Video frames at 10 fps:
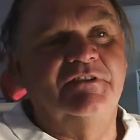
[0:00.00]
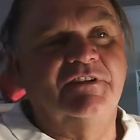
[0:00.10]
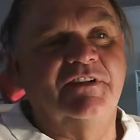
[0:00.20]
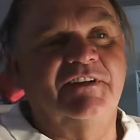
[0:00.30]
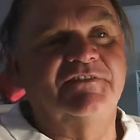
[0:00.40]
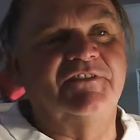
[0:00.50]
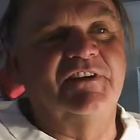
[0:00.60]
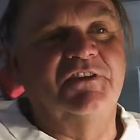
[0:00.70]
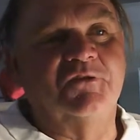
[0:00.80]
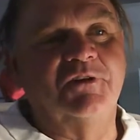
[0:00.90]
Class of
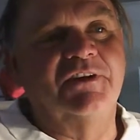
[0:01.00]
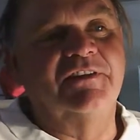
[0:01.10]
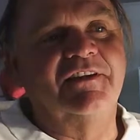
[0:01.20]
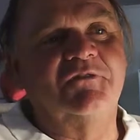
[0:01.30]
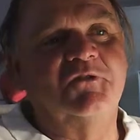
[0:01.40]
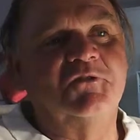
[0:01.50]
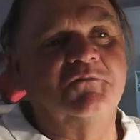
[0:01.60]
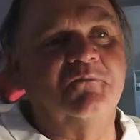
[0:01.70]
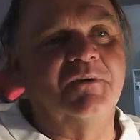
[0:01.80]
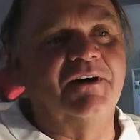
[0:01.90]
83. That was
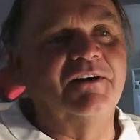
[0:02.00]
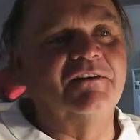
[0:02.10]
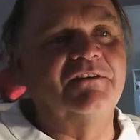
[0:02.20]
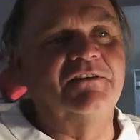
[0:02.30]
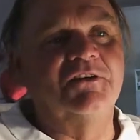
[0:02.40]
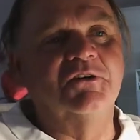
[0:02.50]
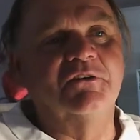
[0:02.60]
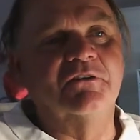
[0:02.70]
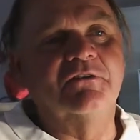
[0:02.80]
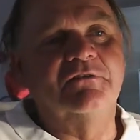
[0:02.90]
my
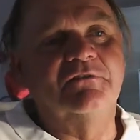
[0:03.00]
year.